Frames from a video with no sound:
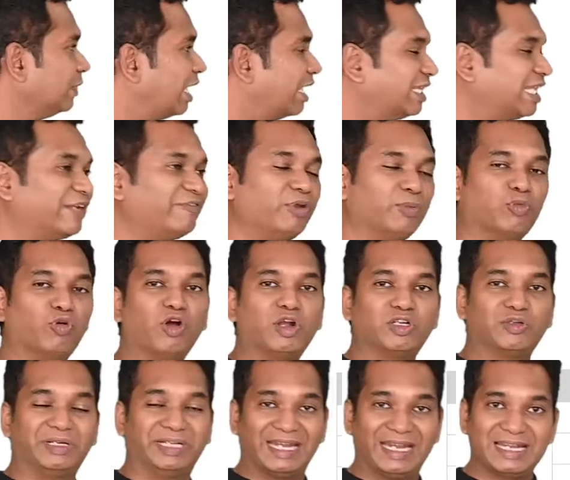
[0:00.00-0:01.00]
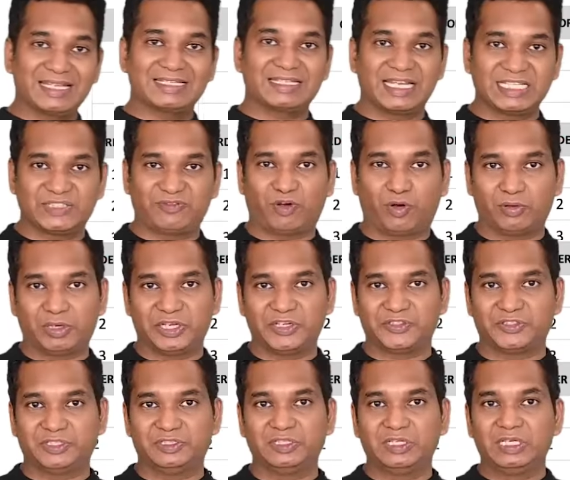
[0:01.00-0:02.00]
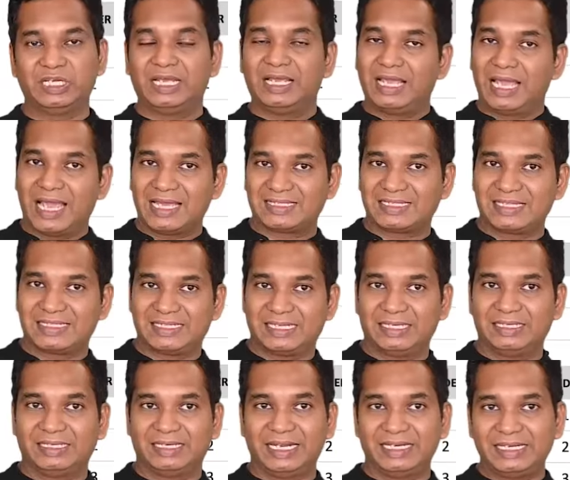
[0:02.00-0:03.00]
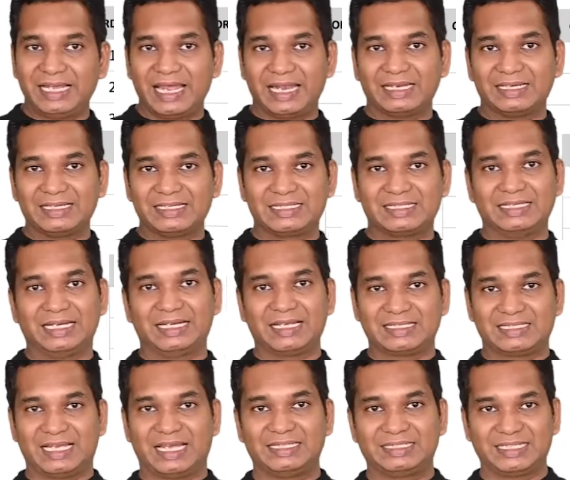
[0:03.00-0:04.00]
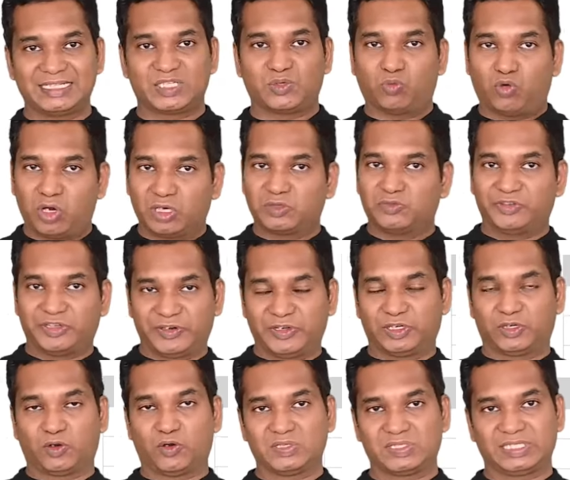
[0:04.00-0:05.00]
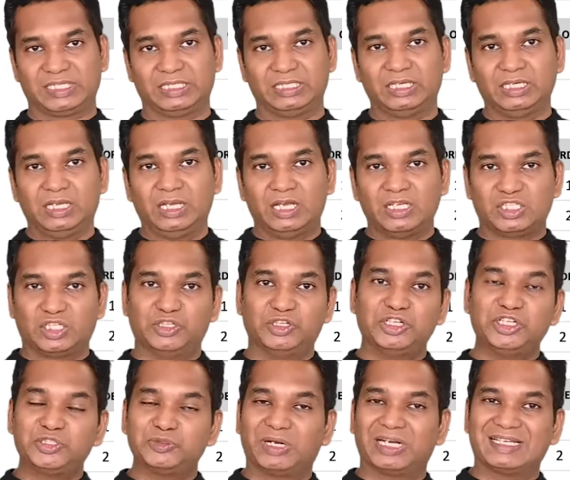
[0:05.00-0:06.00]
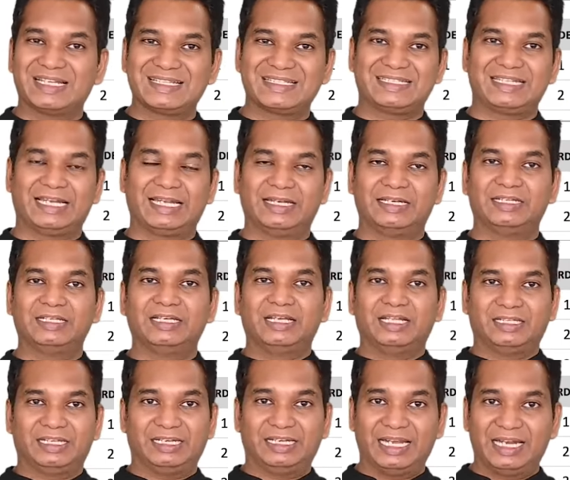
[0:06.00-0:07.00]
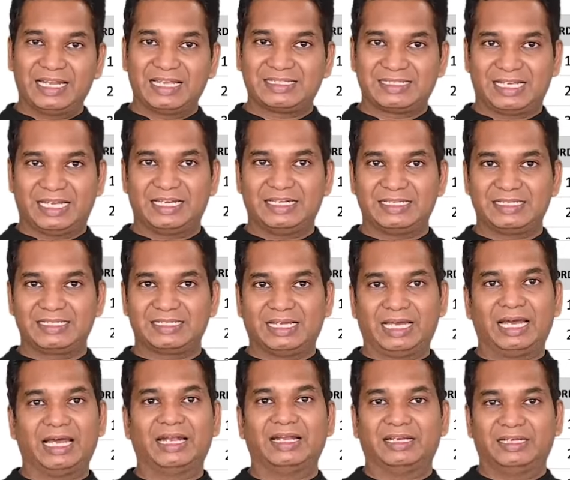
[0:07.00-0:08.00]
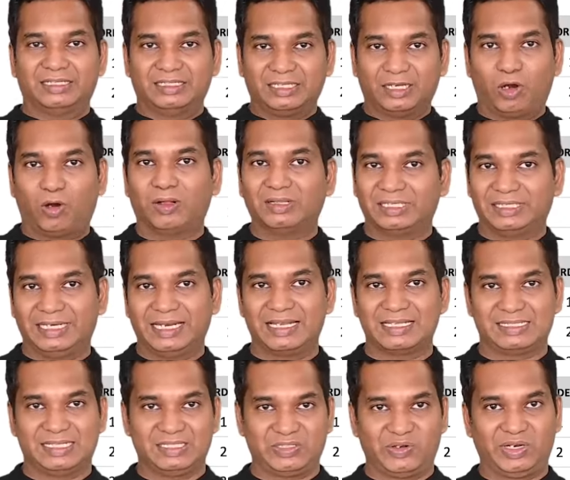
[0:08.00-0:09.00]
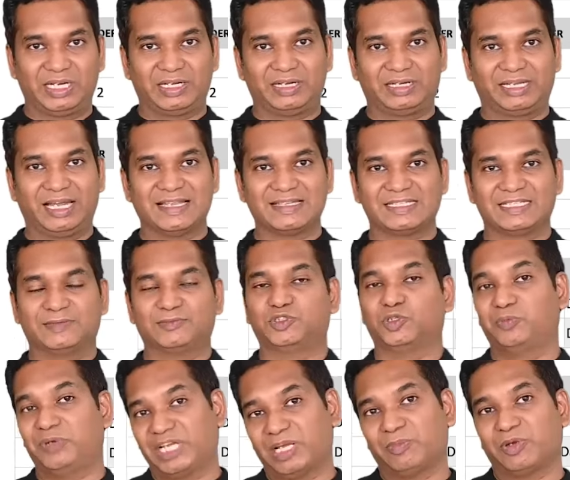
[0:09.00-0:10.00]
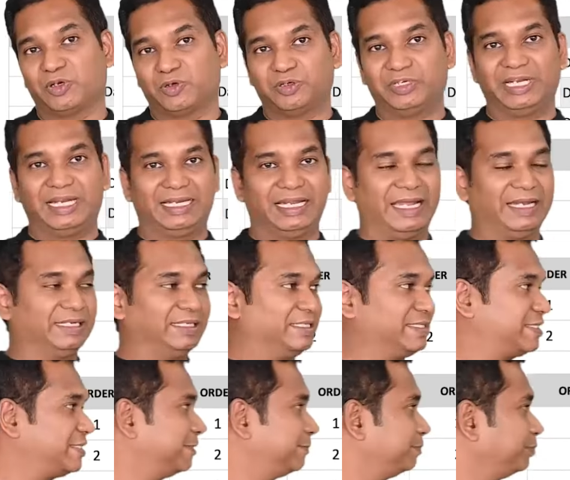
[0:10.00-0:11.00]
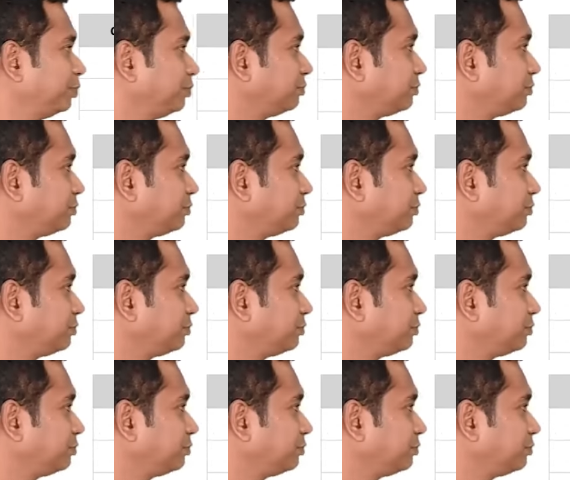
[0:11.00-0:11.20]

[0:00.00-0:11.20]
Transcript: And then we move on to data science foundation. As I said, data analysts, data scientists work very closely. So you need to understand the data science and all the data science related concepts to become a good data analyst.